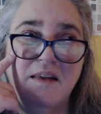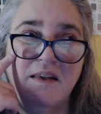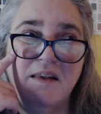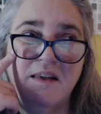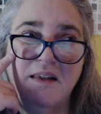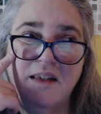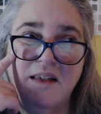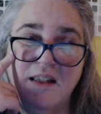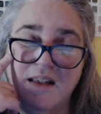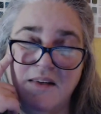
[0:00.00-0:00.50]

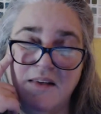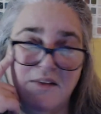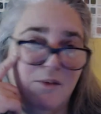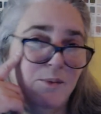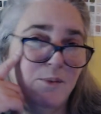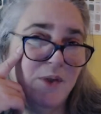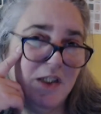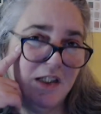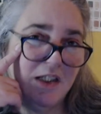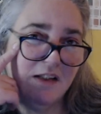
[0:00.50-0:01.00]
the other
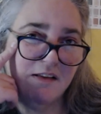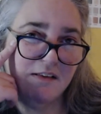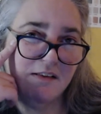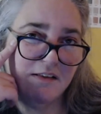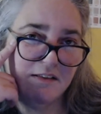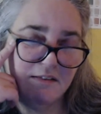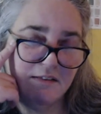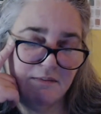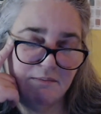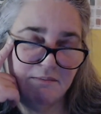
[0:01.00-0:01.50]

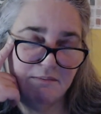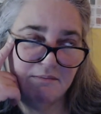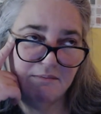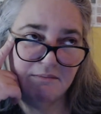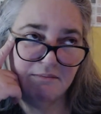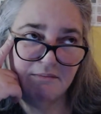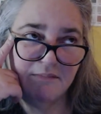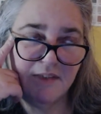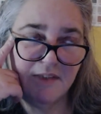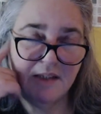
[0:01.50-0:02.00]
ones
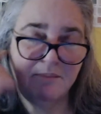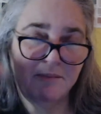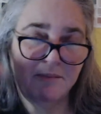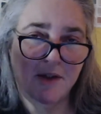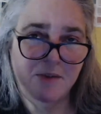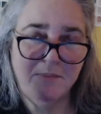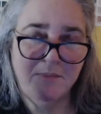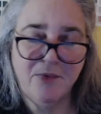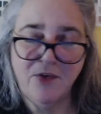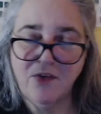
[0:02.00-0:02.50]
that
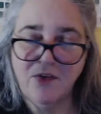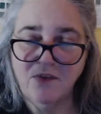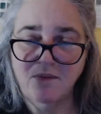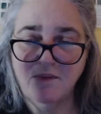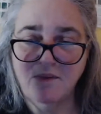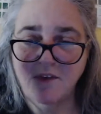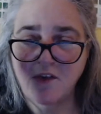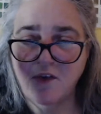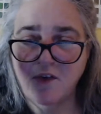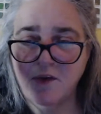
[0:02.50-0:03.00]
people
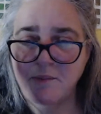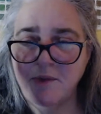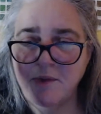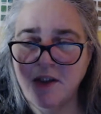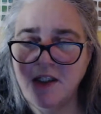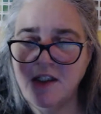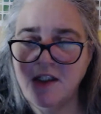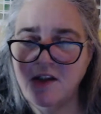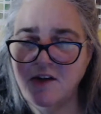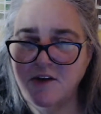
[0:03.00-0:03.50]

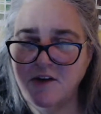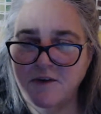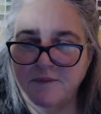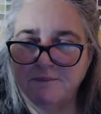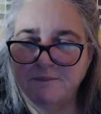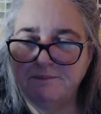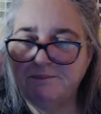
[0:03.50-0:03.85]
normally do.